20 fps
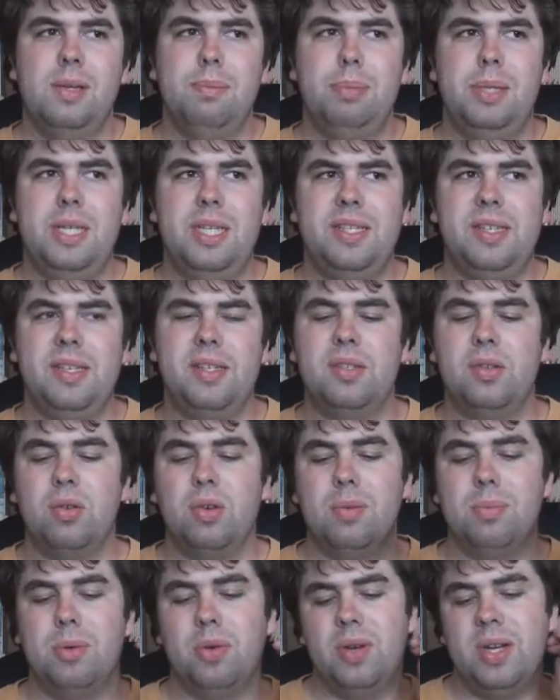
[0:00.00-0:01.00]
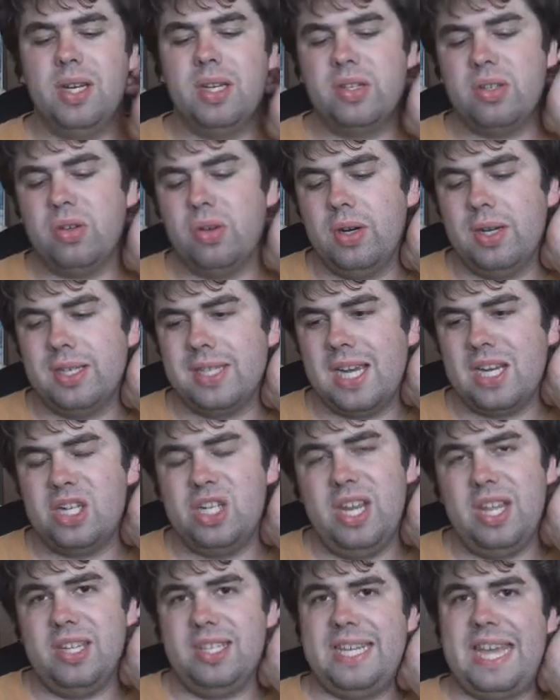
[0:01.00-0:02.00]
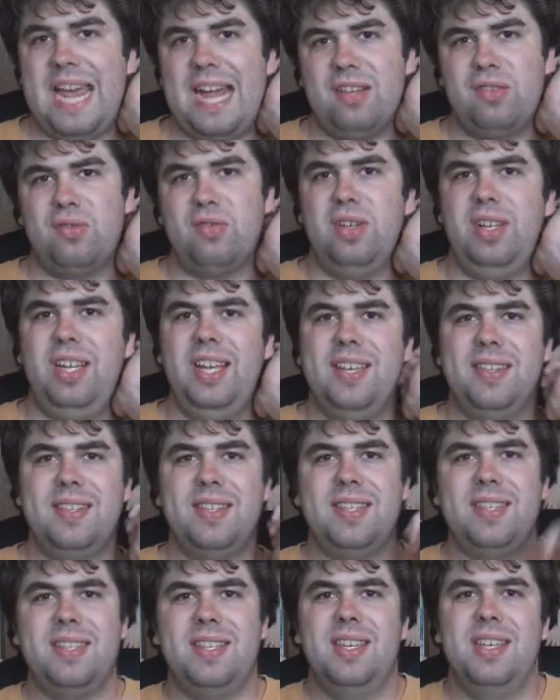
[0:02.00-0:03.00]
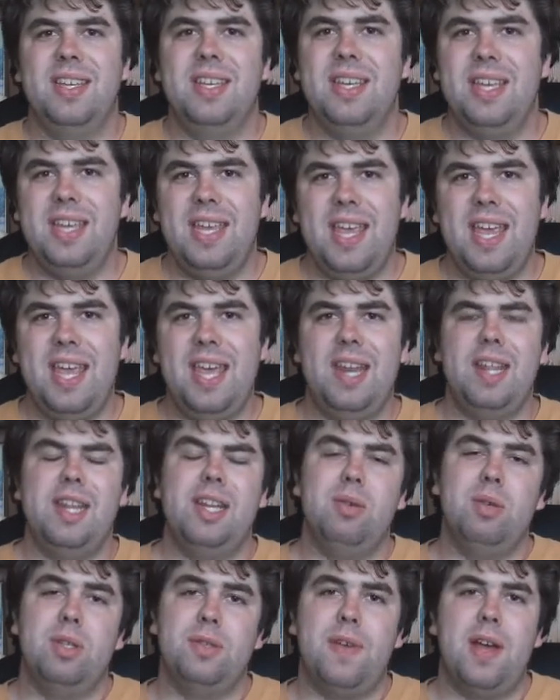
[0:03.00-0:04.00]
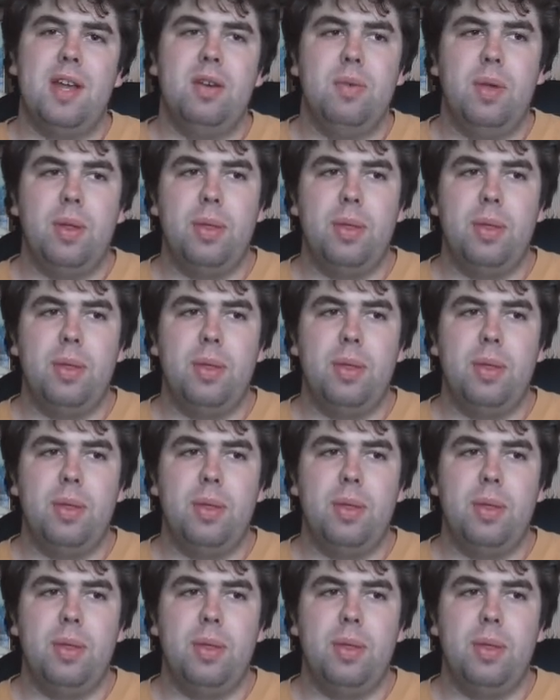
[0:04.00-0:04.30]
plesiosaur, Marinosaurus, actually has gastroliths in it. It was found